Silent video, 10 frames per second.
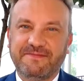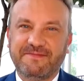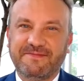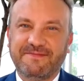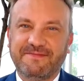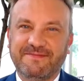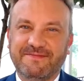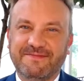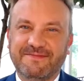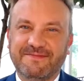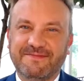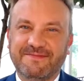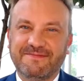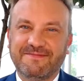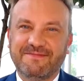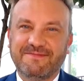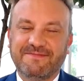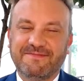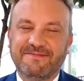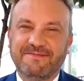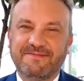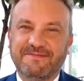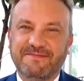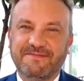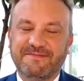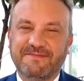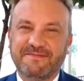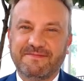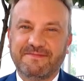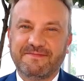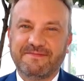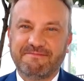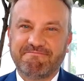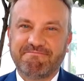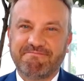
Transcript: This person isn't speaking.